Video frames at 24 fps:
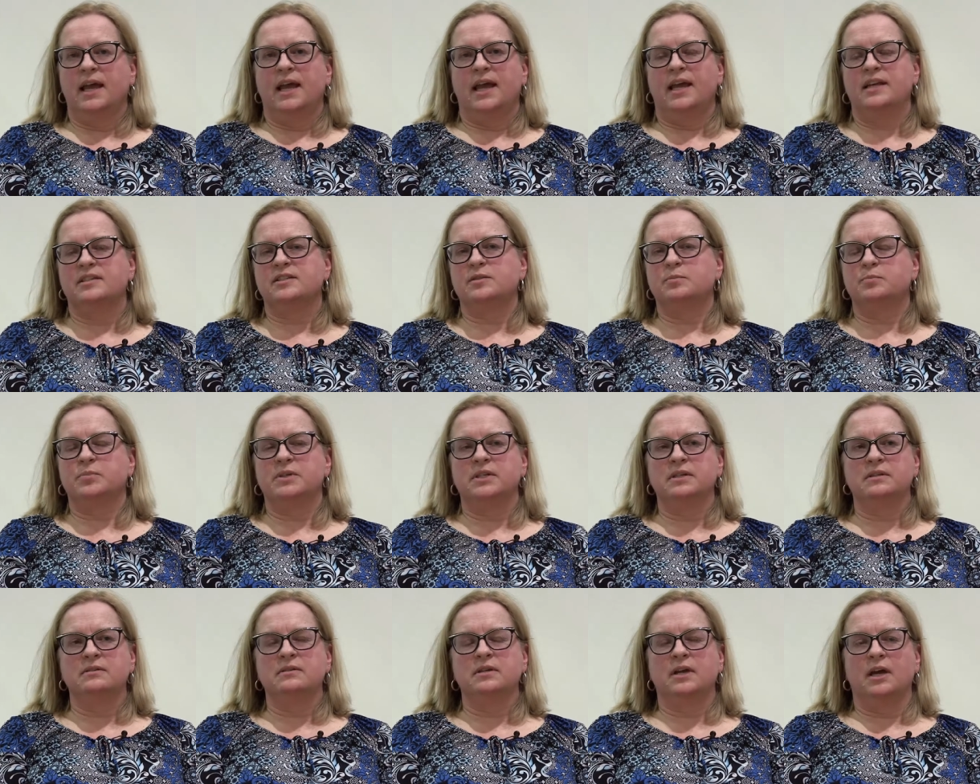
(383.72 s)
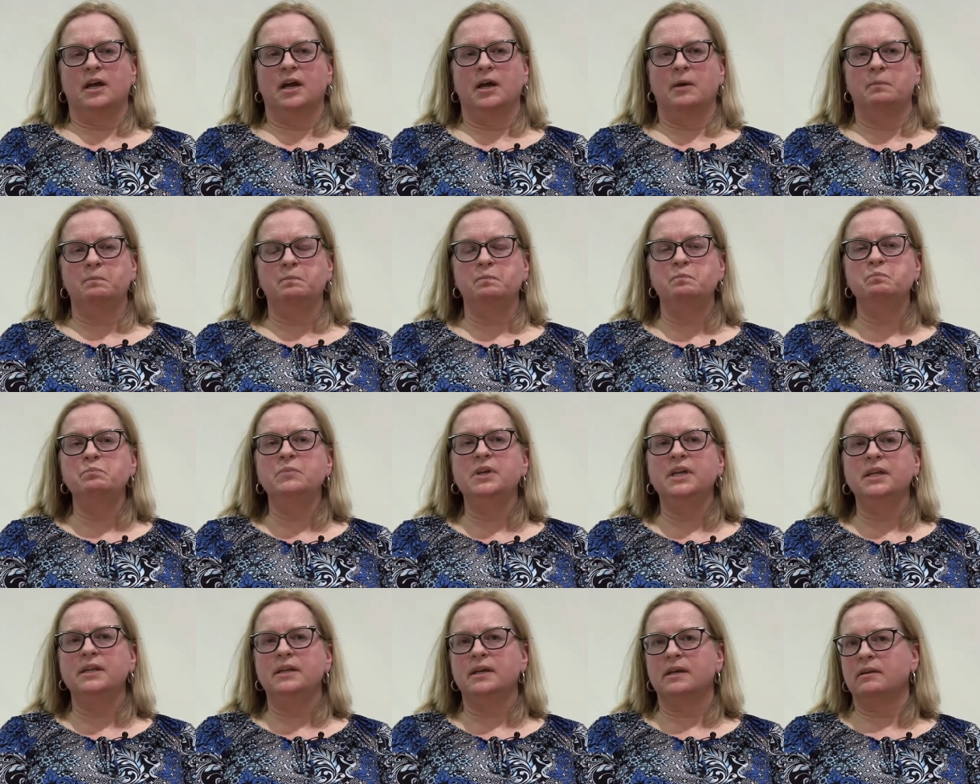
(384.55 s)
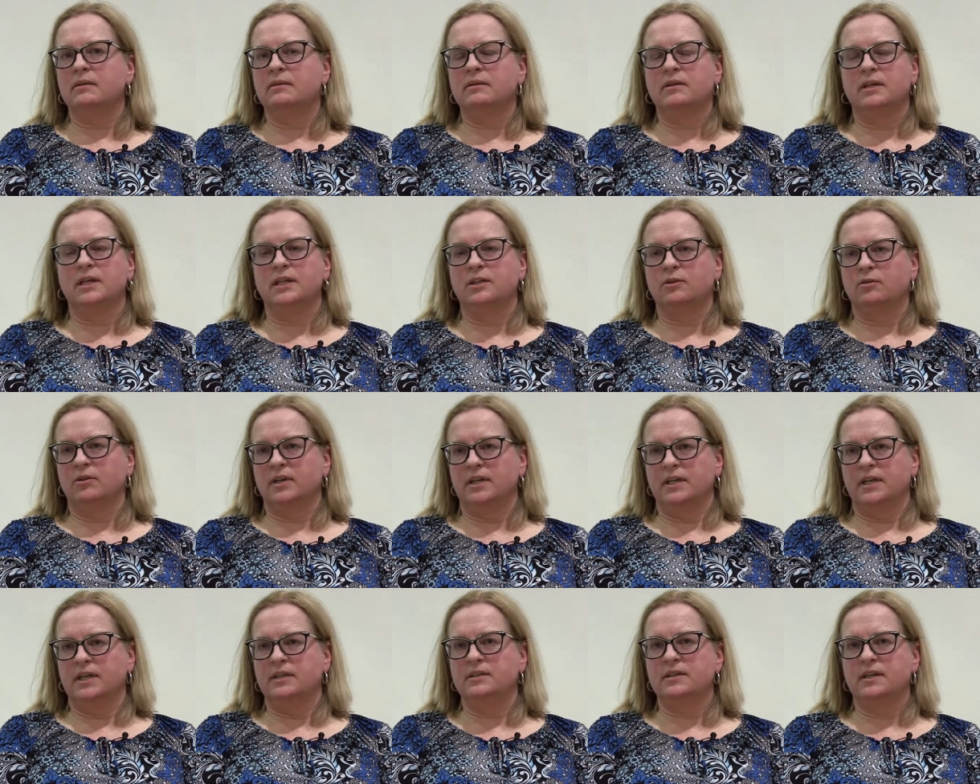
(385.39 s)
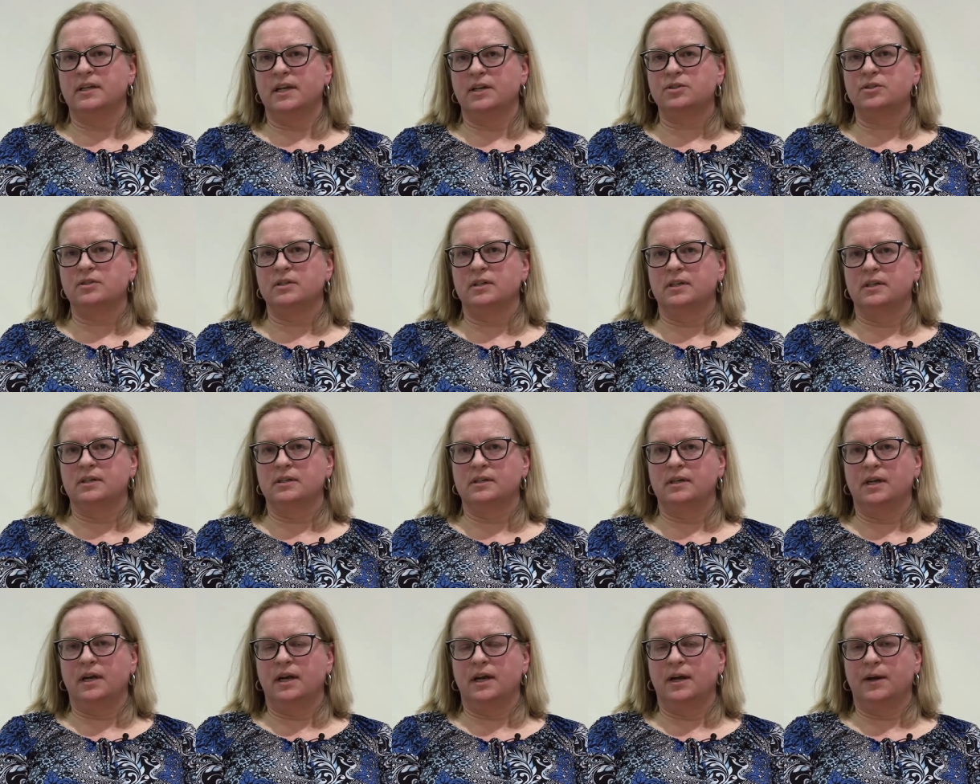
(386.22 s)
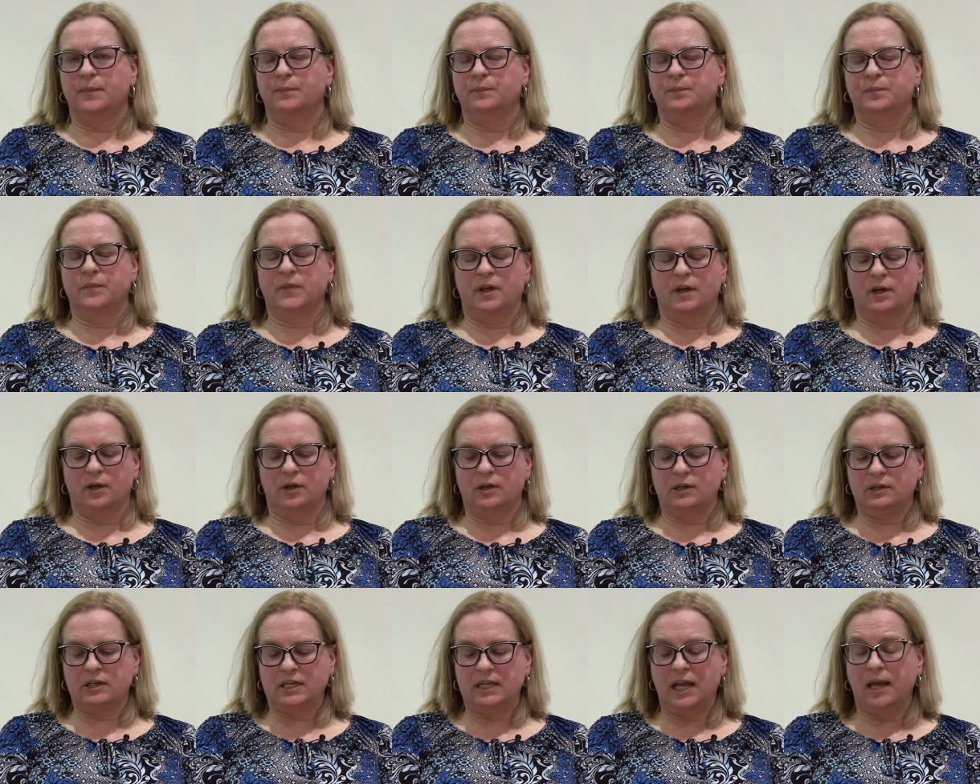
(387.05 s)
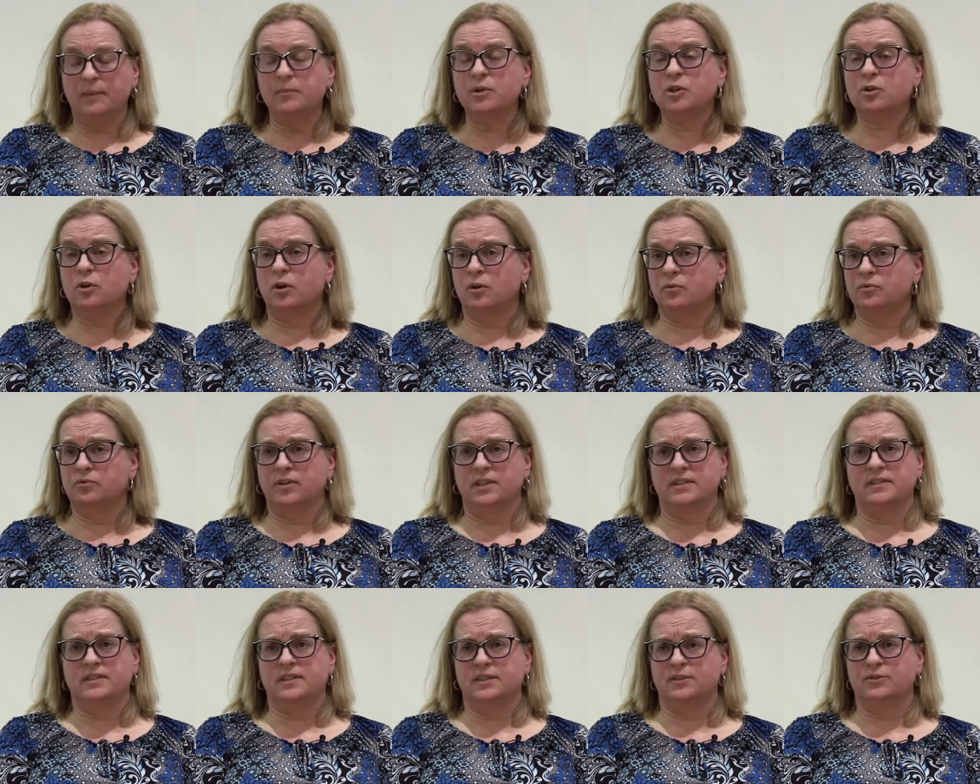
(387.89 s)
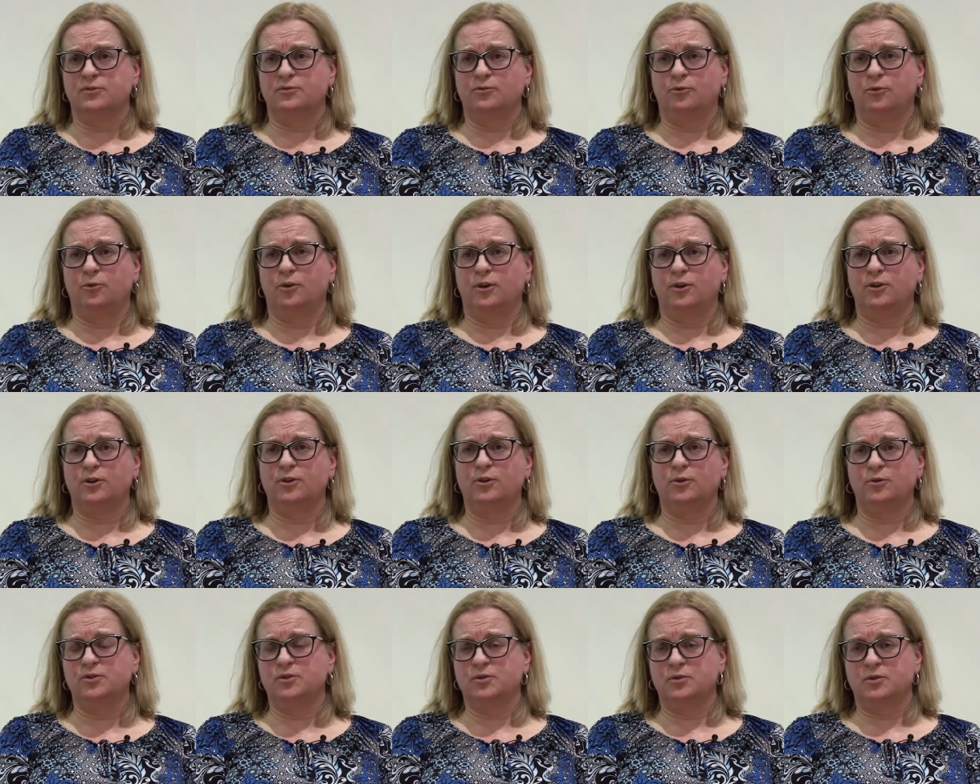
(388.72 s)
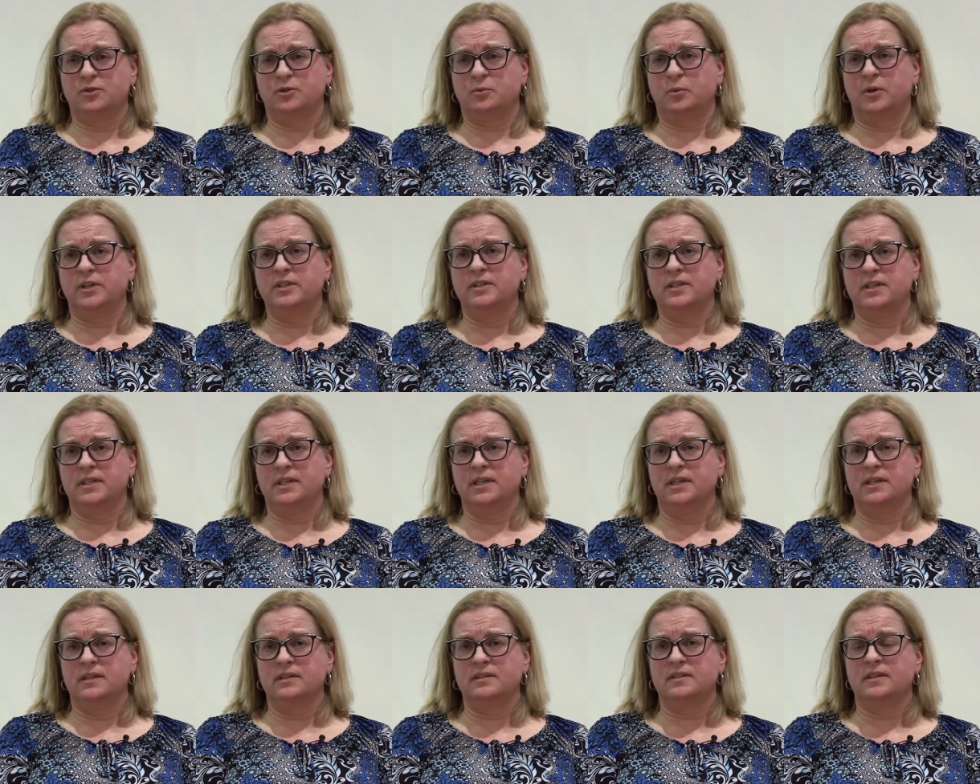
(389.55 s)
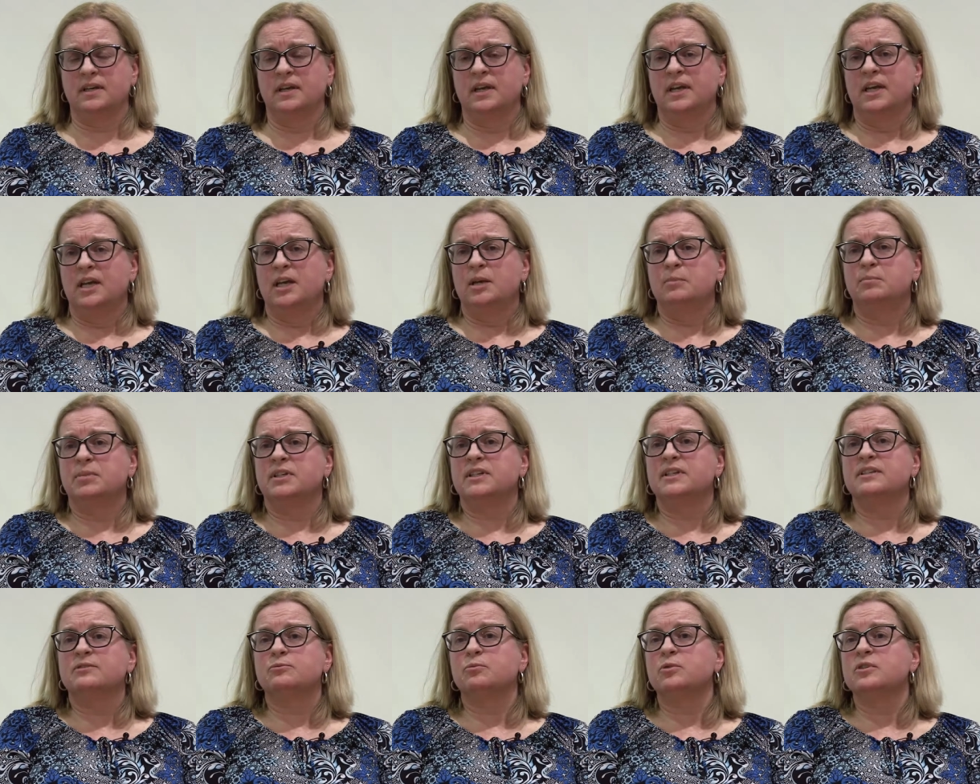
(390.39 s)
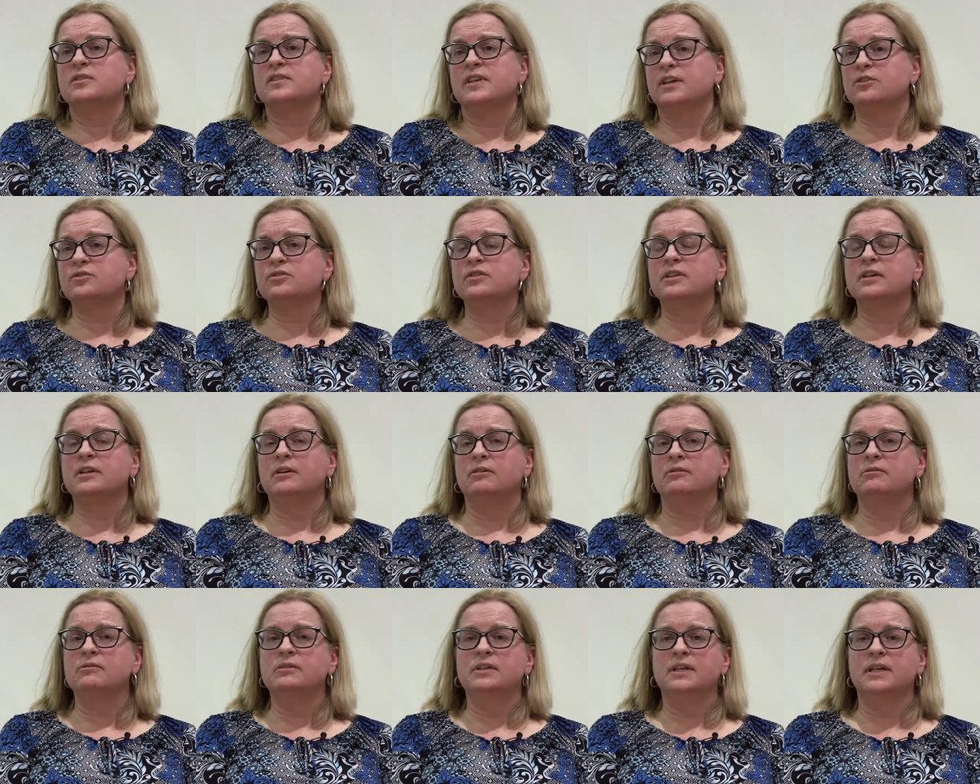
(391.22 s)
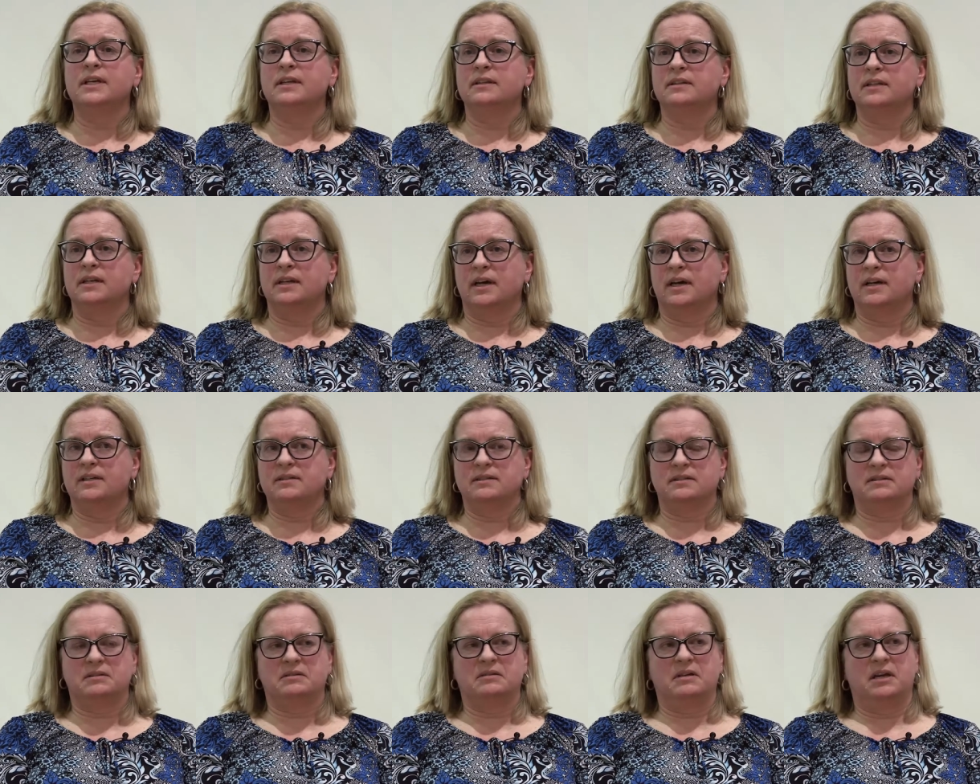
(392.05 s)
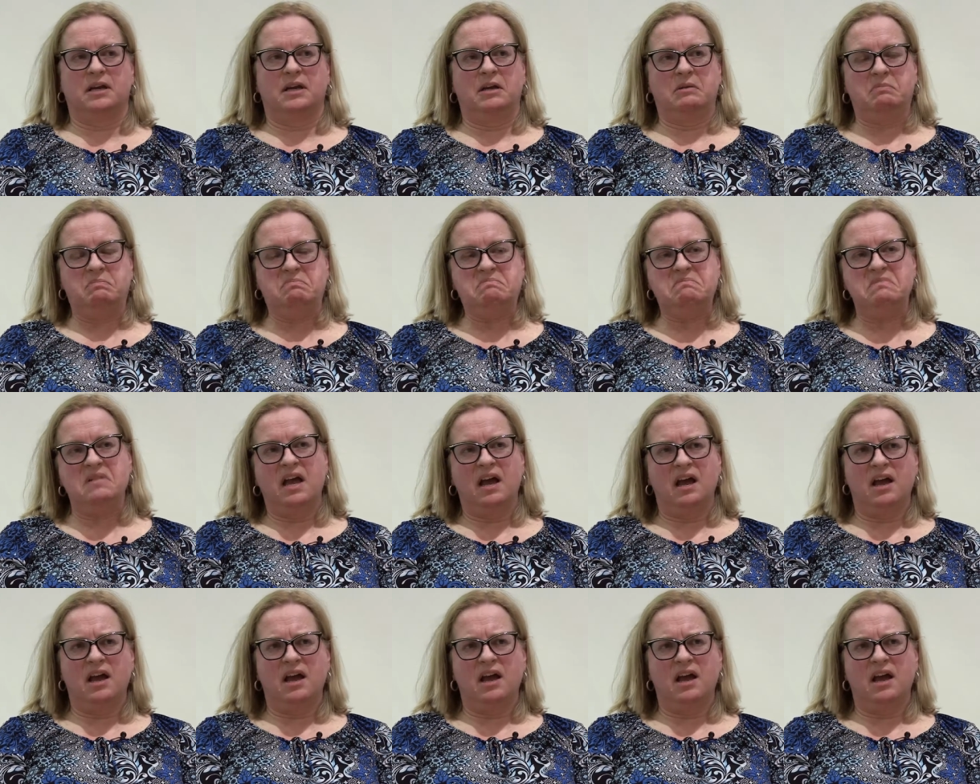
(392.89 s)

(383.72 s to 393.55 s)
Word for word: has been um, meeting, you know, in international um, uh, climate conferences for close to twenty years. But it was actually only in the last um,